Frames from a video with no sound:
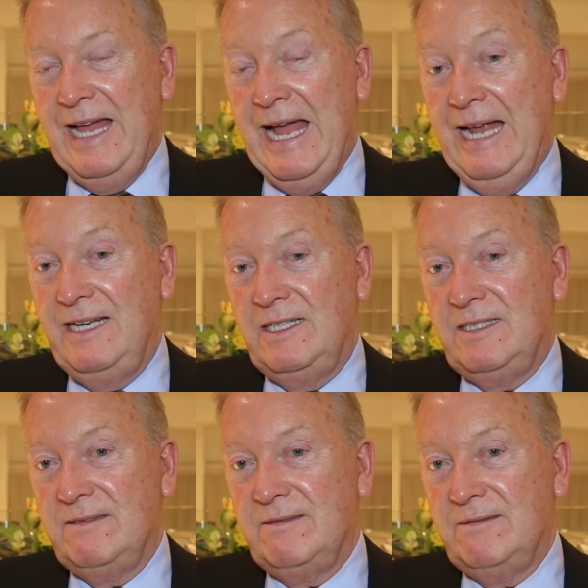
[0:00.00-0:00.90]

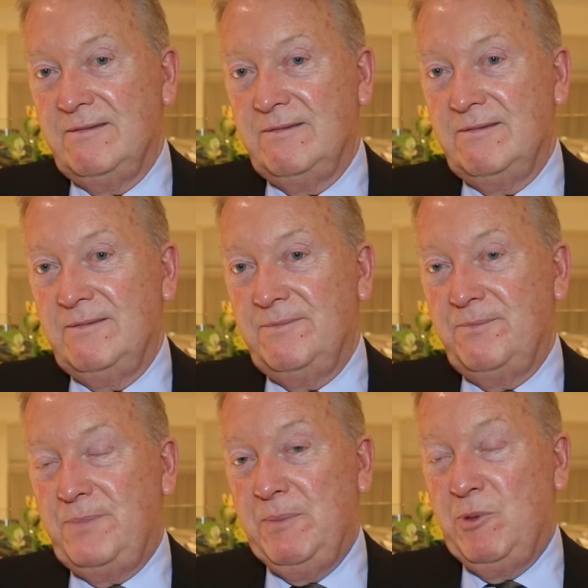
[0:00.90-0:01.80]

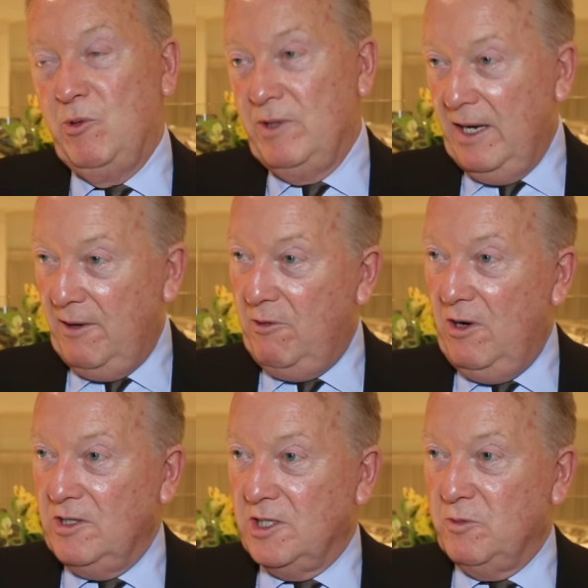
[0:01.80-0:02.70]
and be broadening our
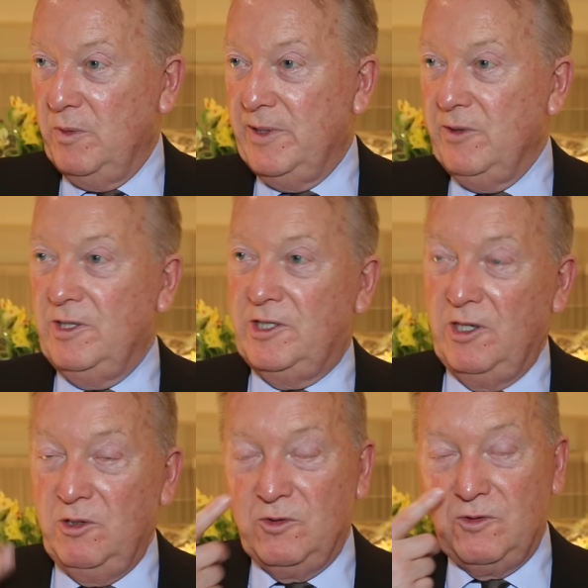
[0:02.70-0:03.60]
horizons. We'll be doing
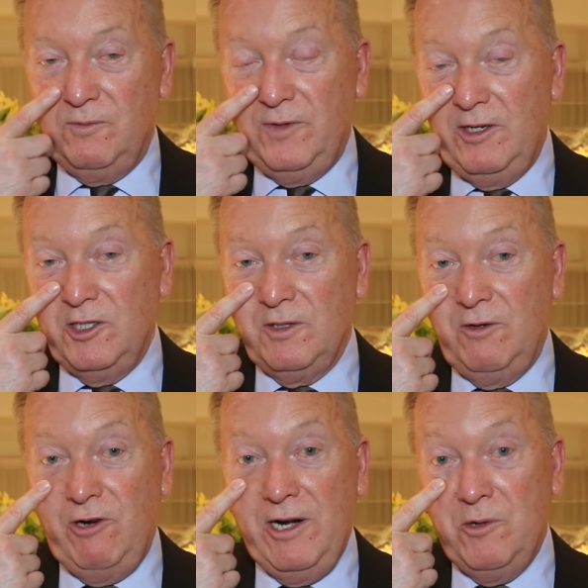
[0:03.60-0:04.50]
shows from various
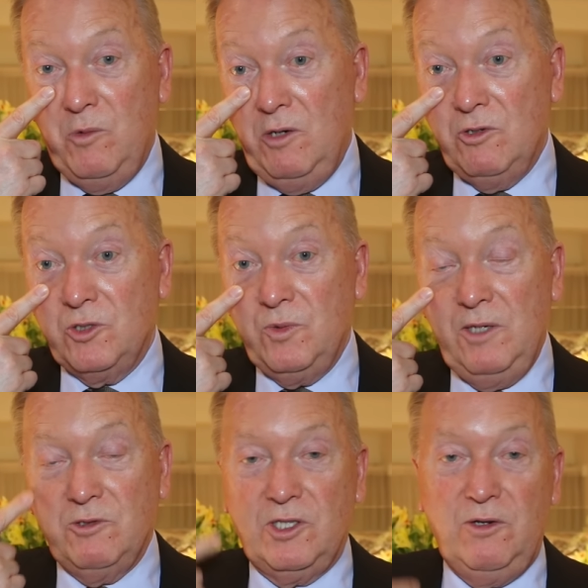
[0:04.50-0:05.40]
around the world as
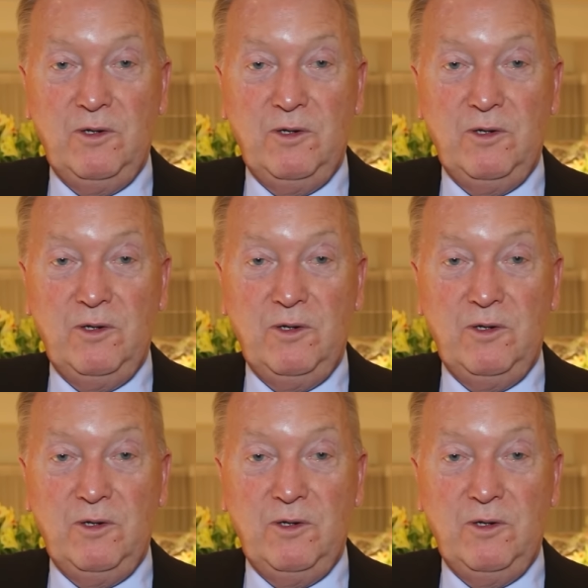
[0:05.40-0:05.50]
well, so